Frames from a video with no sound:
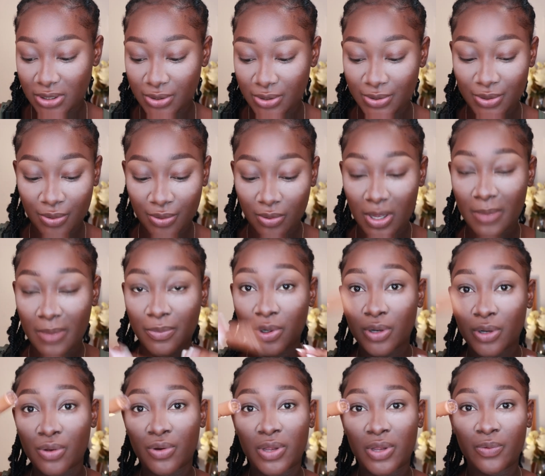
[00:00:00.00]
So I'm gonna
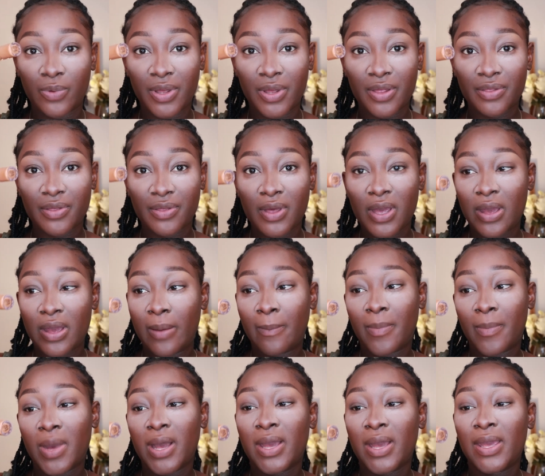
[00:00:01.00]
go in with
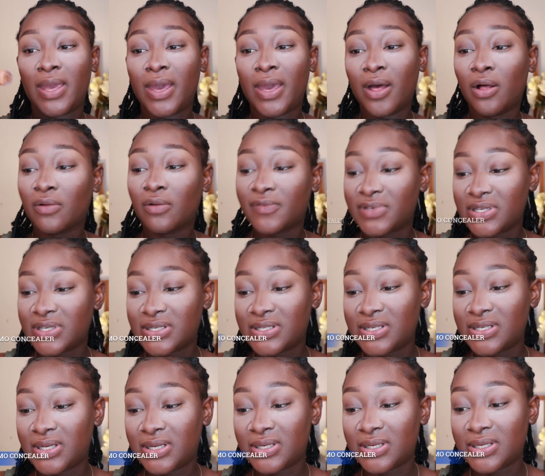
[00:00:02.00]
my ELF
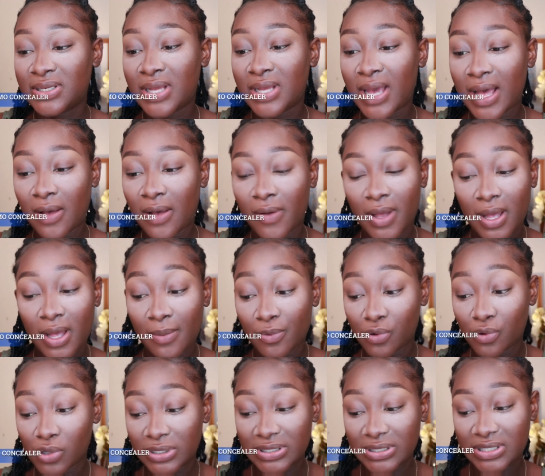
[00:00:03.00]
16-hour Camo
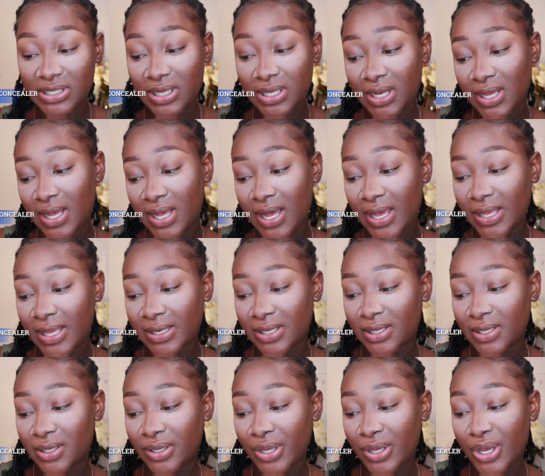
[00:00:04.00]
Concealer in
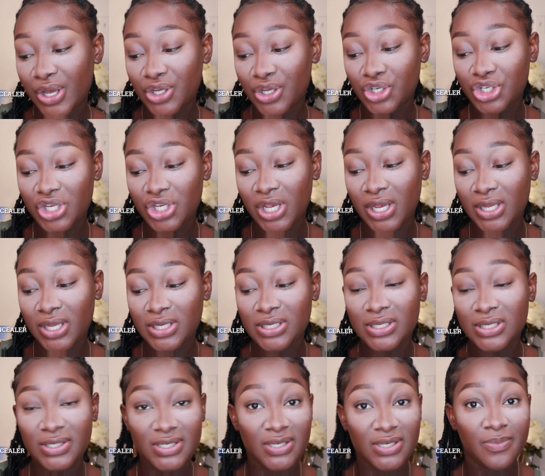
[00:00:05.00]
the shade
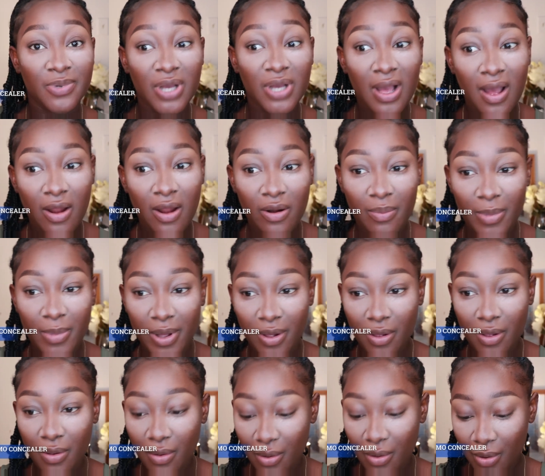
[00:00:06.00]
Deep Caramel.